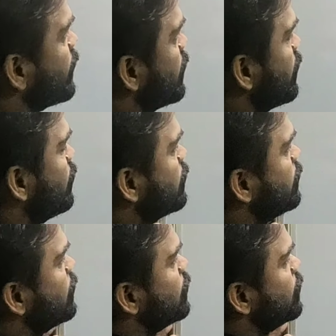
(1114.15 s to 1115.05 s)
Now look,
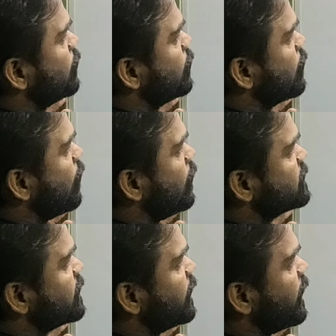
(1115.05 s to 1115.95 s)

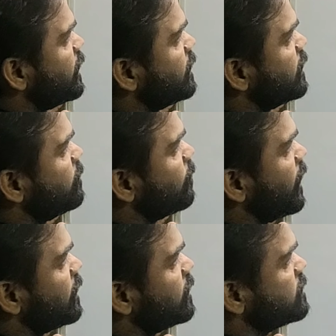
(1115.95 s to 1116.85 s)
cos 90
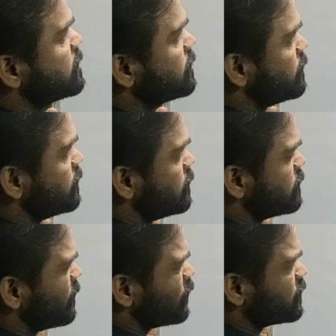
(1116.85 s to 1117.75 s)
minus,
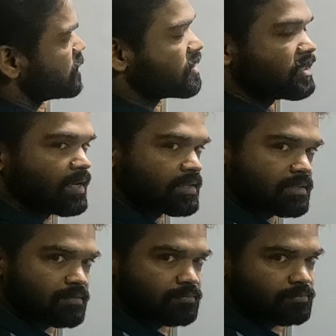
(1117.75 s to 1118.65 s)
suppose this is x,